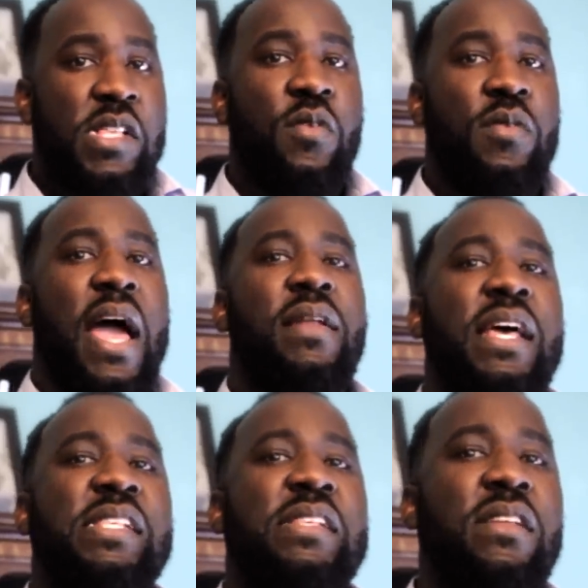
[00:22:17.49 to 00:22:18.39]
So now
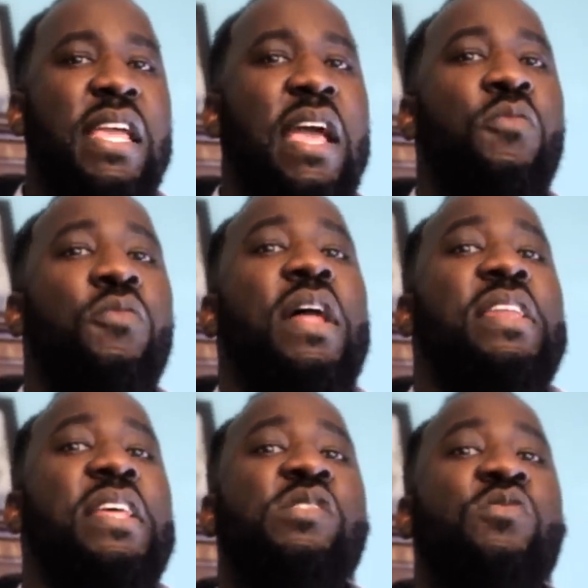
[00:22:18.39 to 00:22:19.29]
let's look at
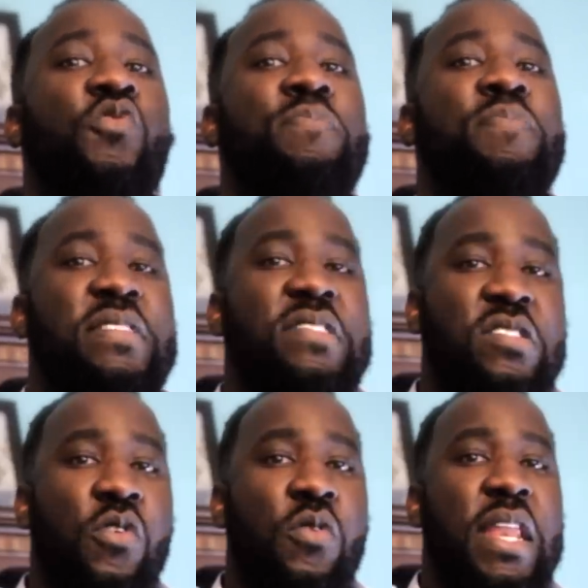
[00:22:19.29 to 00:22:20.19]
what this group is
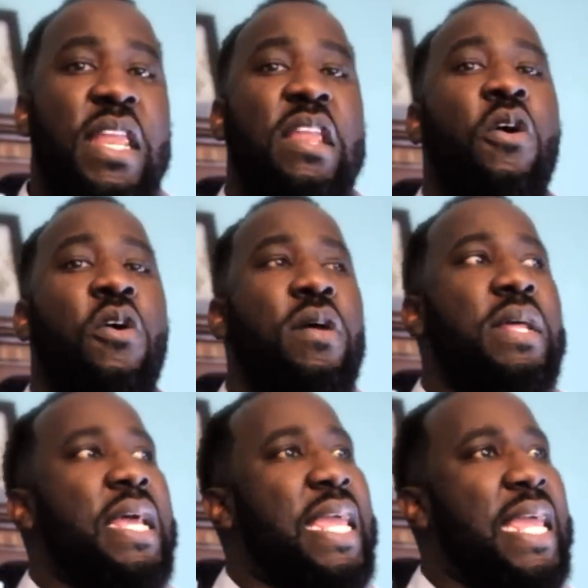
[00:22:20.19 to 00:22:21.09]
doing in
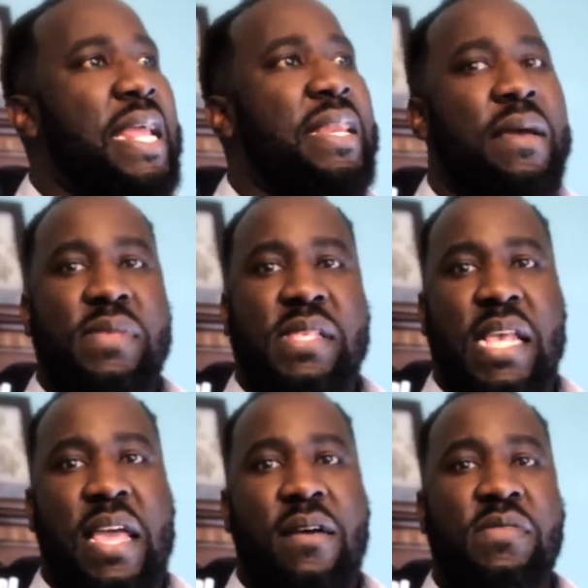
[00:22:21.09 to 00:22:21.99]
order to keep
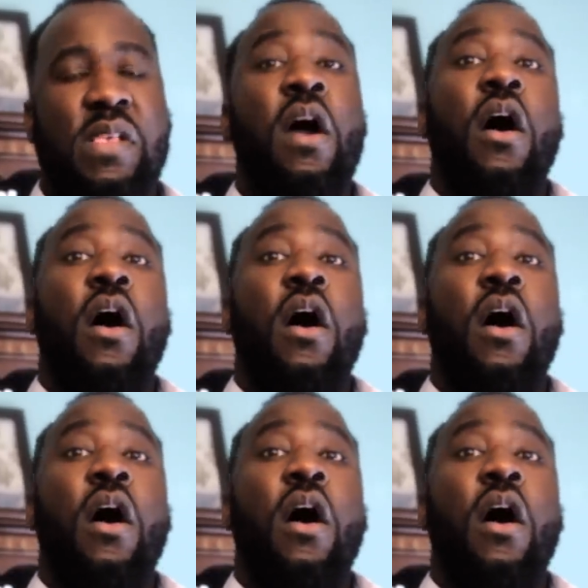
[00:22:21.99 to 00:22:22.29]
themselves